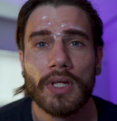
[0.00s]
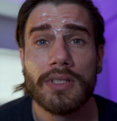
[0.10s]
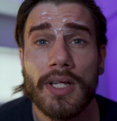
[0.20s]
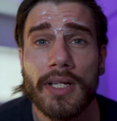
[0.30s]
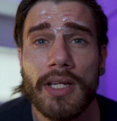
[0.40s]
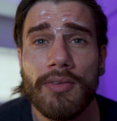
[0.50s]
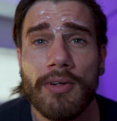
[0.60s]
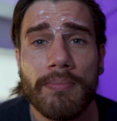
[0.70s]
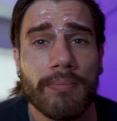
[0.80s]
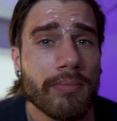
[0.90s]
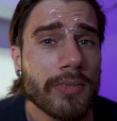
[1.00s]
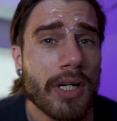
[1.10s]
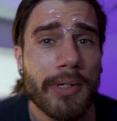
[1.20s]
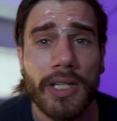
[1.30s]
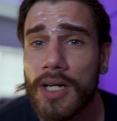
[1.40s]
Do I look even?
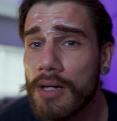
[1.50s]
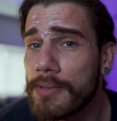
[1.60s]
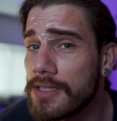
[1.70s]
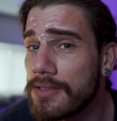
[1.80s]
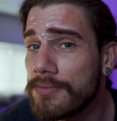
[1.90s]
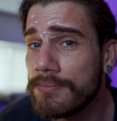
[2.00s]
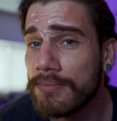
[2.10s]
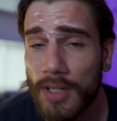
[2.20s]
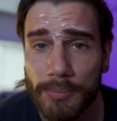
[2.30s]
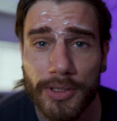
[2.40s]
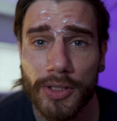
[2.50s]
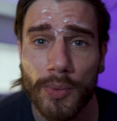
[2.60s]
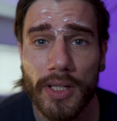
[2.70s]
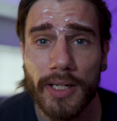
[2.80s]
Tell me in the comments. I'm sure you will